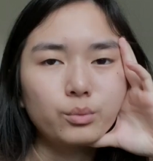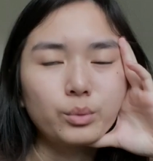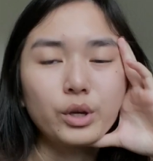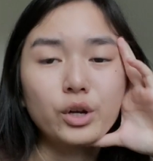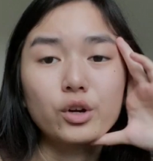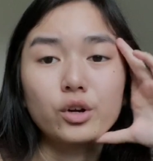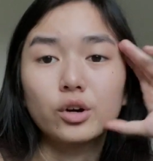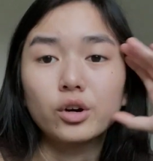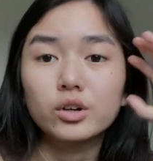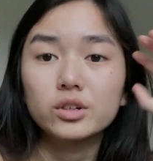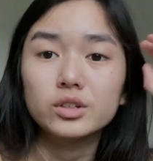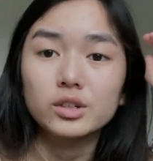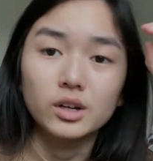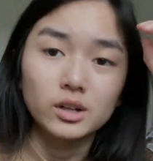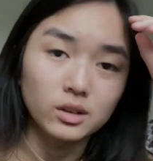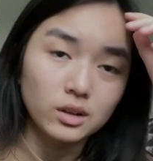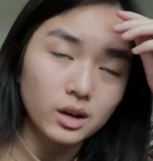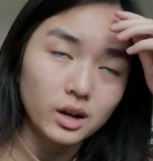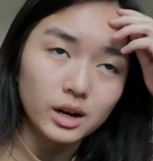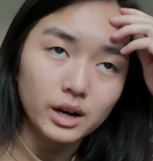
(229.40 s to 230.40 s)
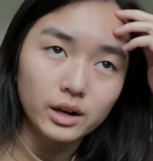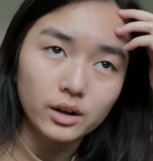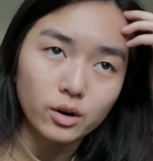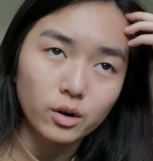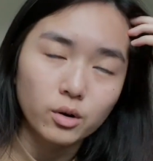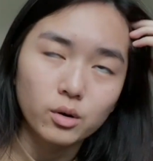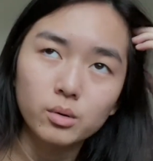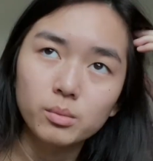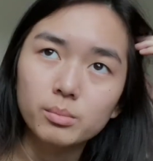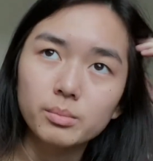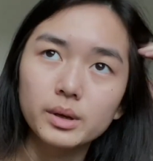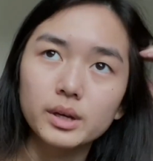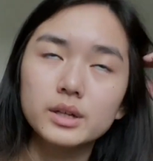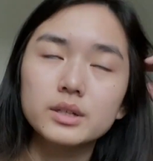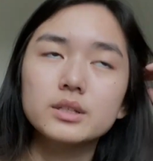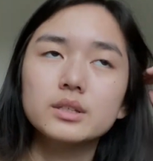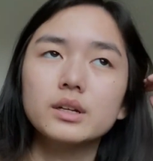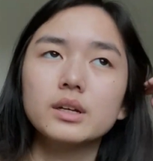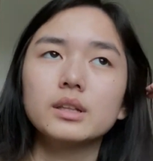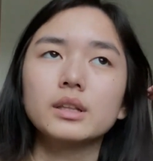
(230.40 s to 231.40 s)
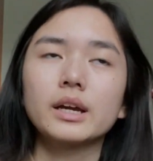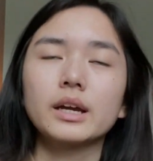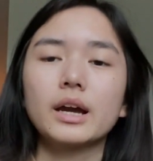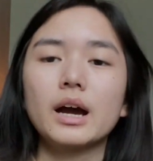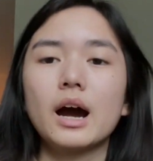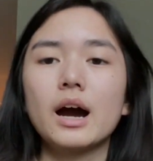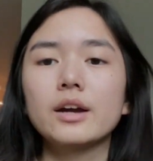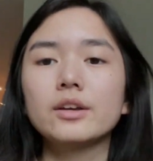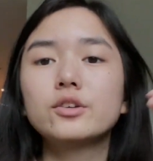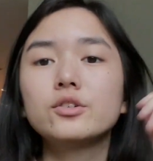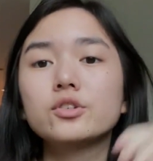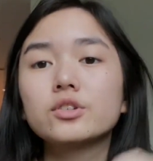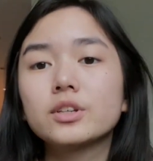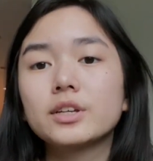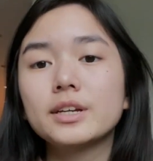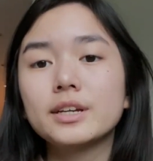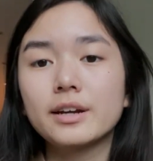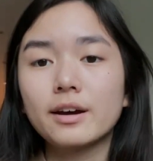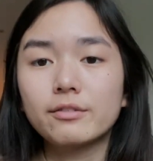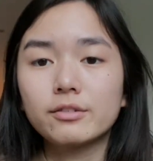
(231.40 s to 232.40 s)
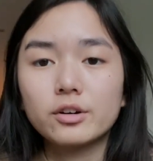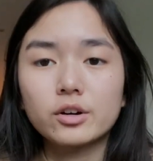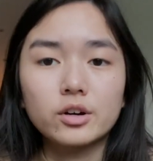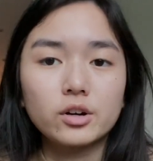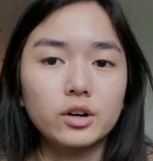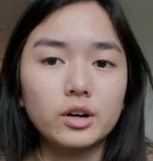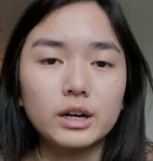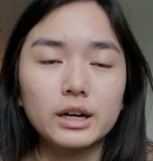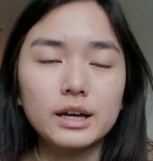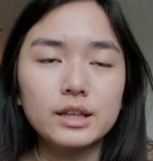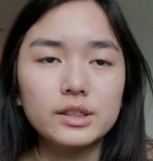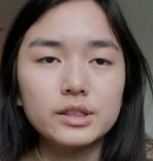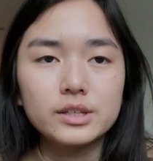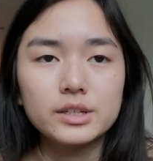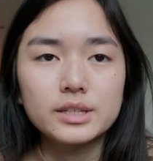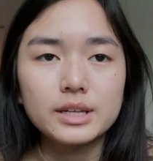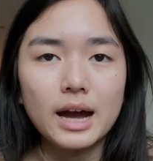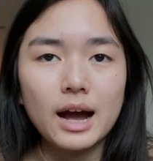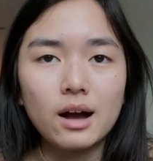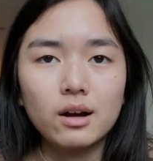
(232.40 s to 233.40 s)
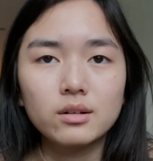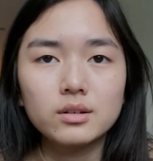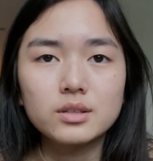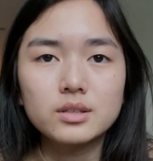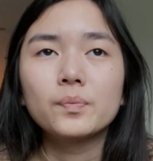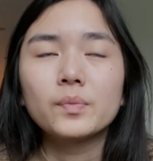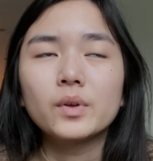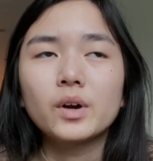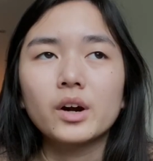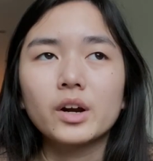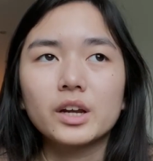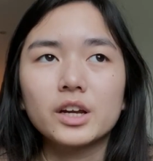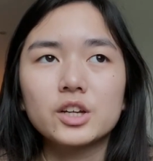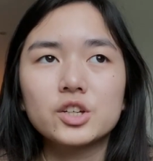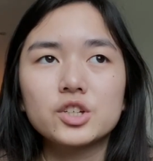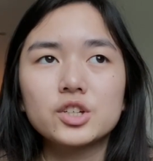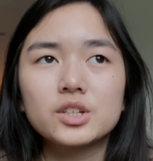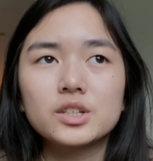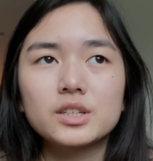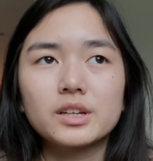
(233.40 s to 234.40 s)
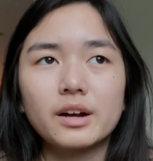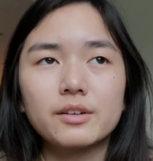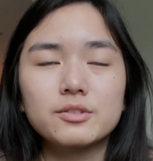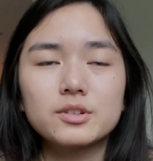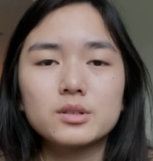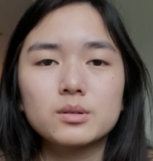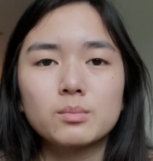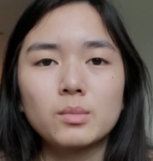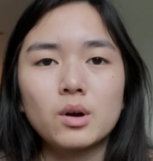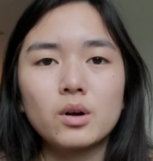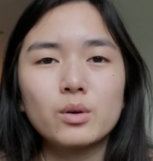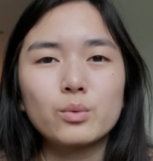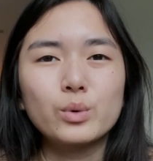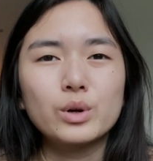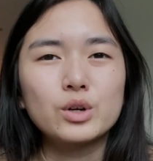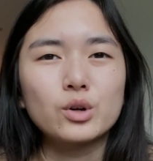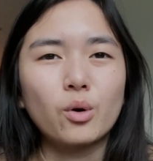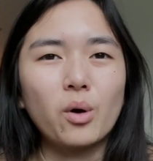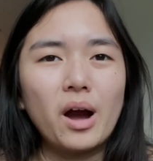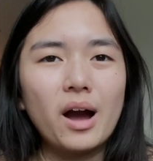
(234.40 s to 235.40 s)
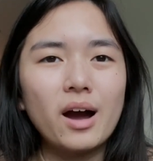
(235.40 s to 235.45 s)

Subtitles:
We cooked a lot at home because, like, I usually never cook at this house. Our kitchen is kind of small and we don't